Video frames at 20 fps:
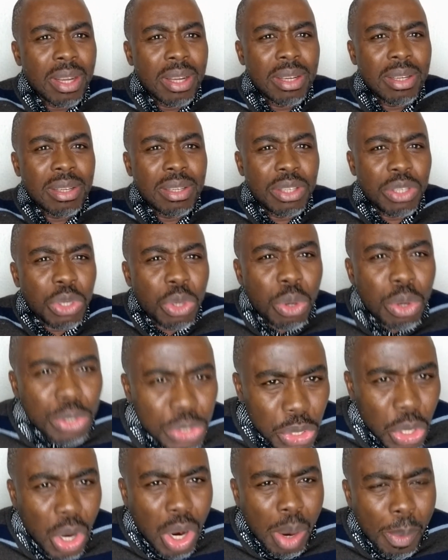No
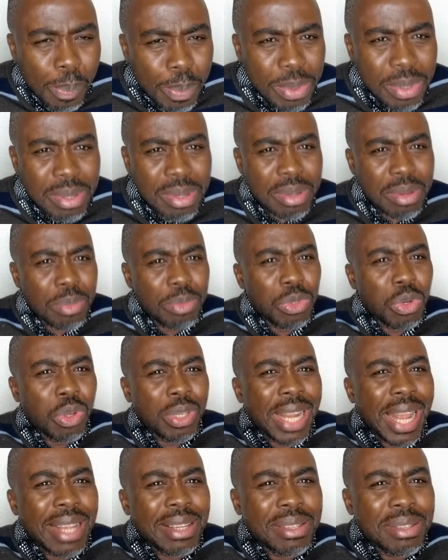jobs.
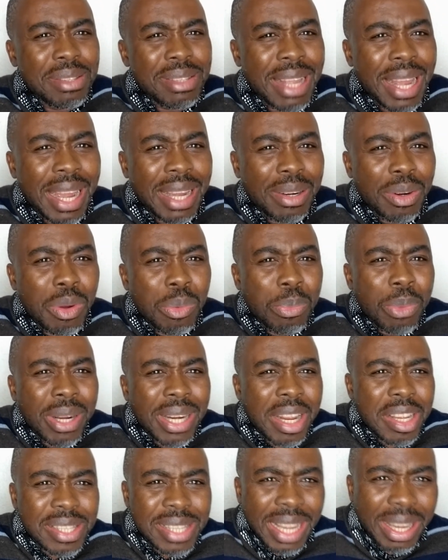There are no money
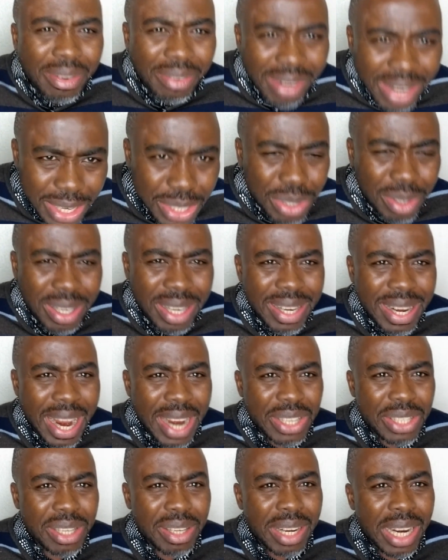in circulation in
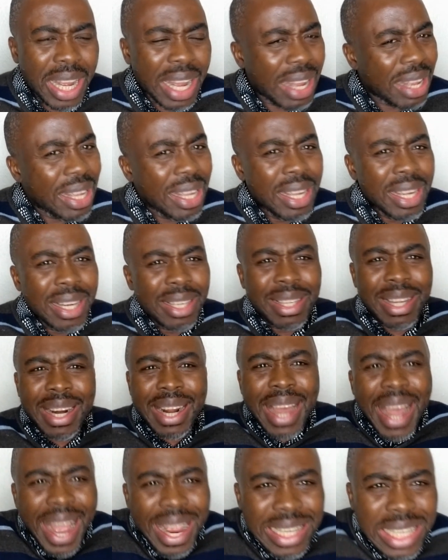Nigeria. There are
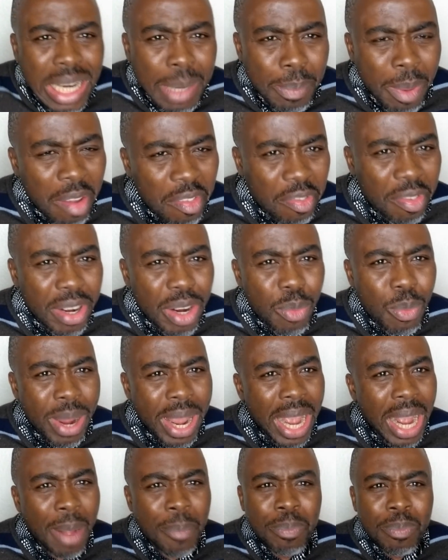hardship
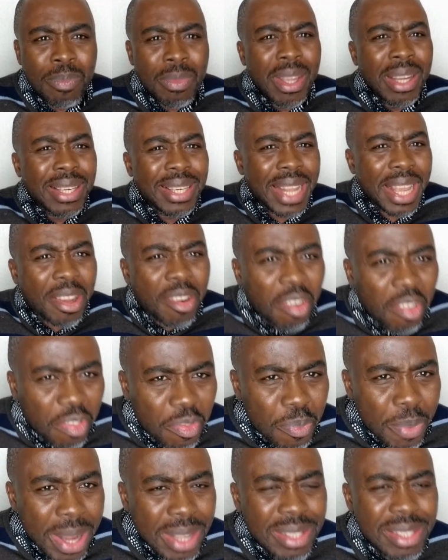everywhere. The
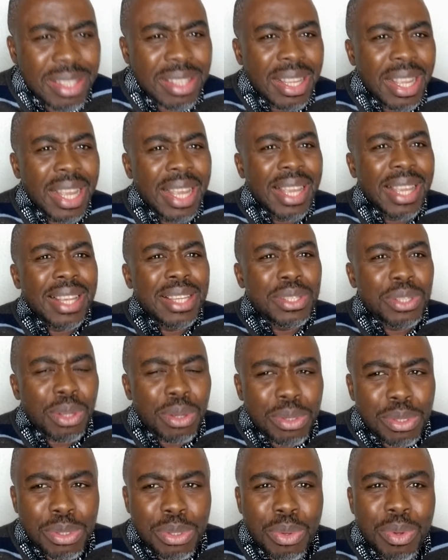government is
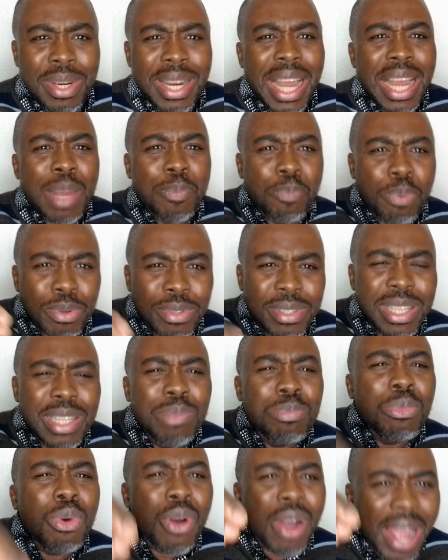also now putting
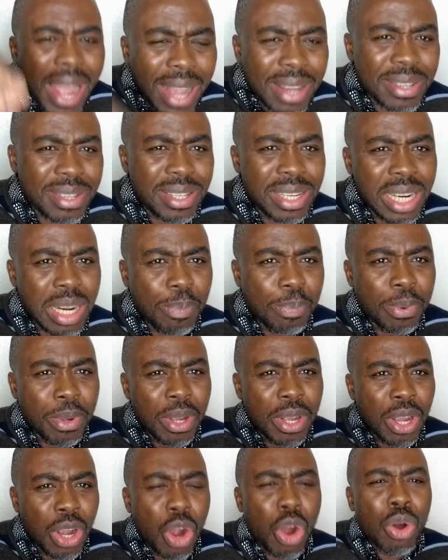more hardship
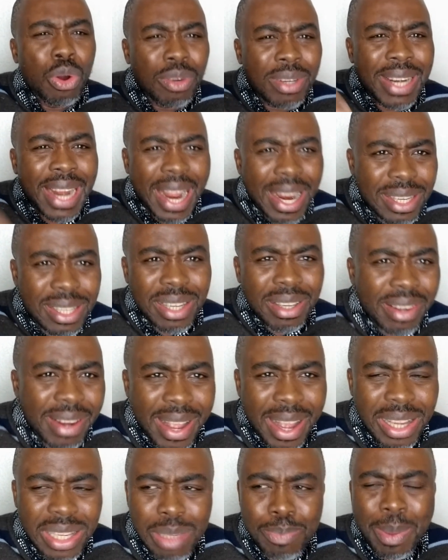on
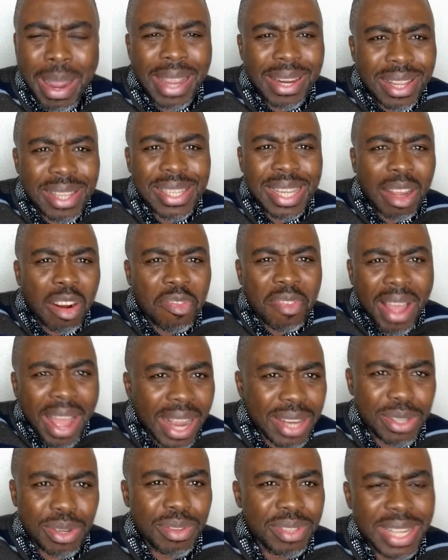Nigerians by this kind of
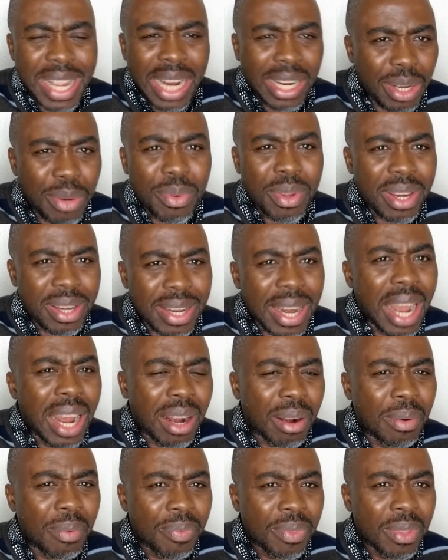actions they are doing now.